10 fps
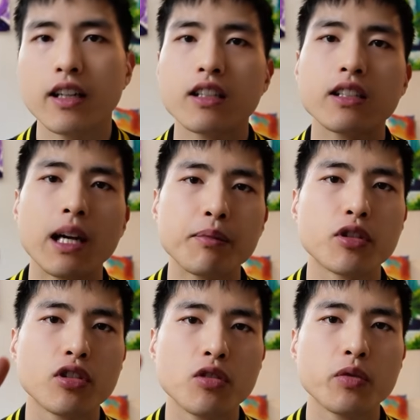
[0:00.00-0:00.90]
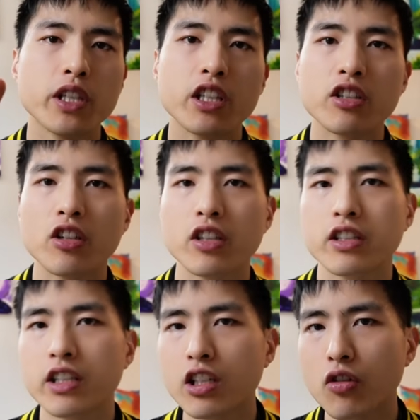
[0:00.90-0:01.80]
In step 2, we need to turn a
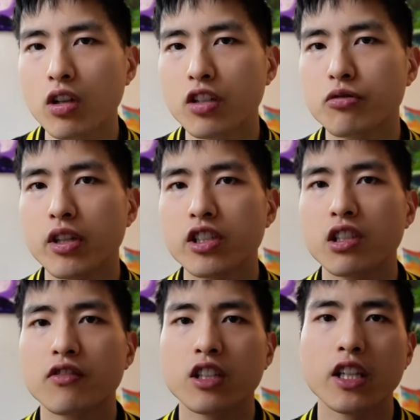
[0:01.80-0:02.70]
single illustration of our